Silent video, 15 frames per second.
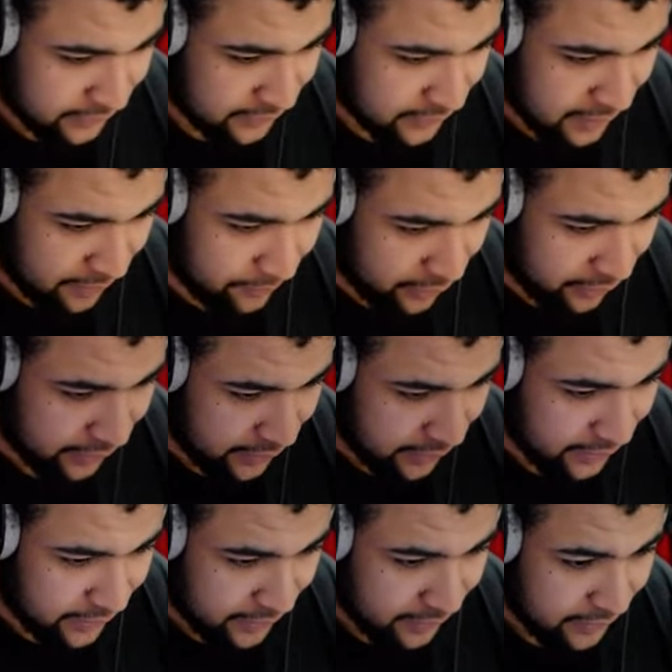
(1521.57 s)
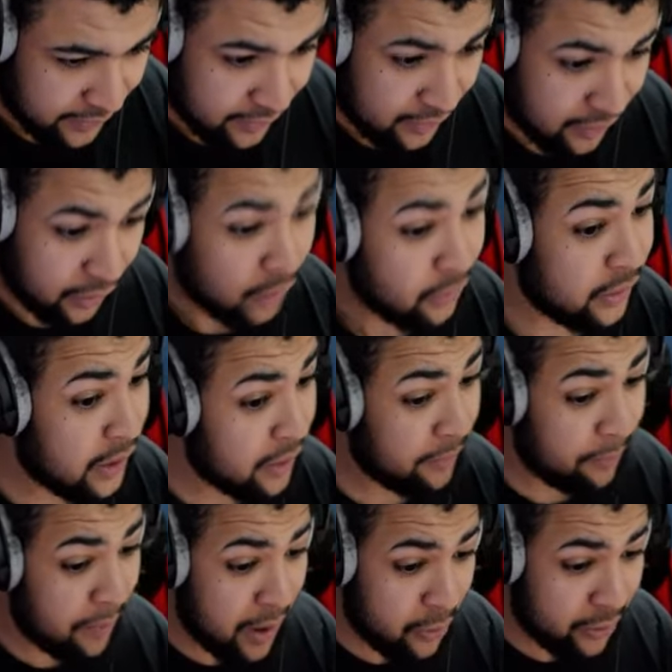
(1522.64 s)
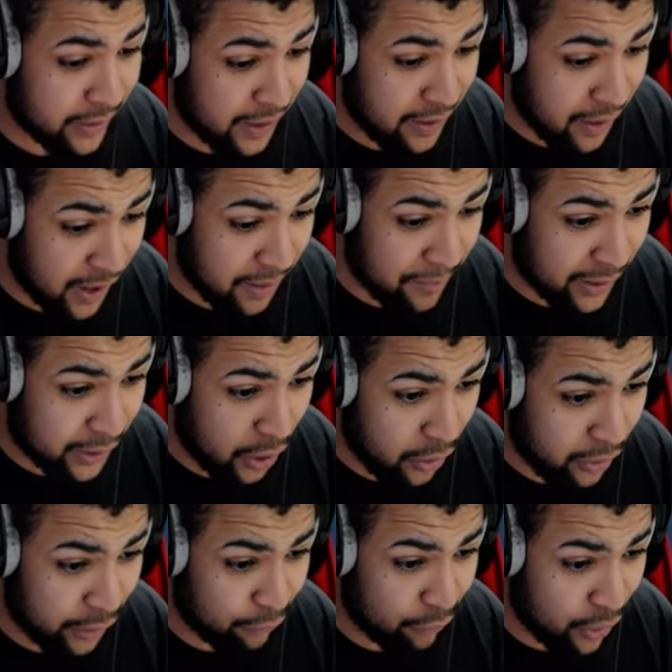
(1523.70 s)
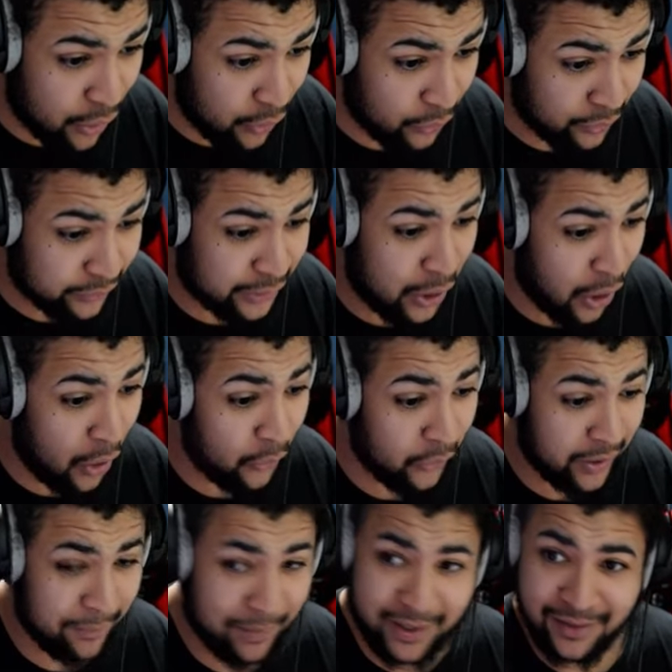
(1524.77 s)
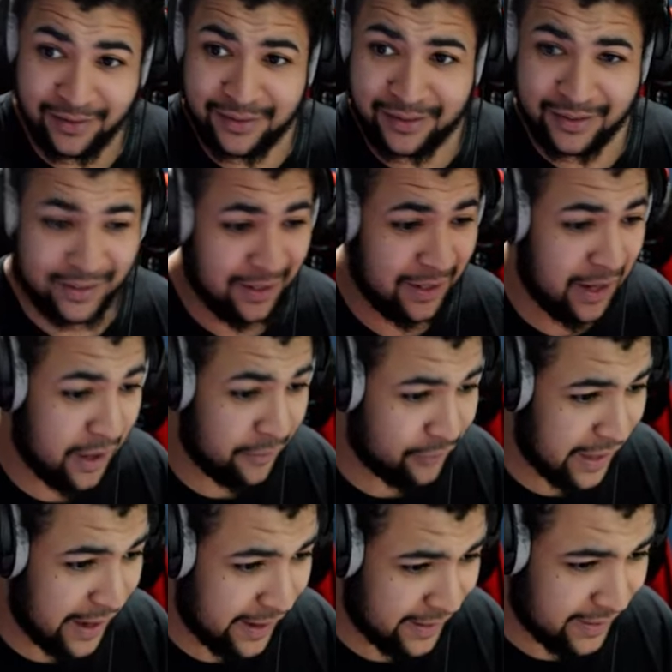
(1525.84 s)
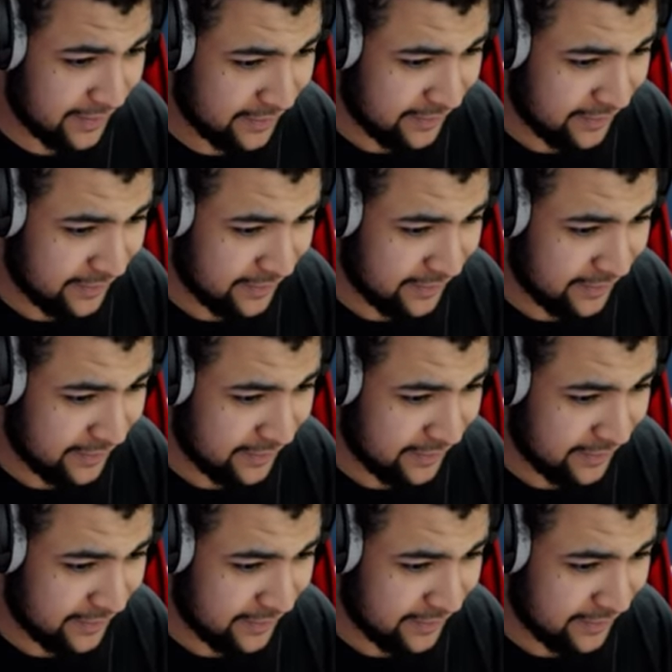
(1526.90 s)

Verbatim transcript: Come on. The American Nightmare Cody Rhodes. Cold image. Love that.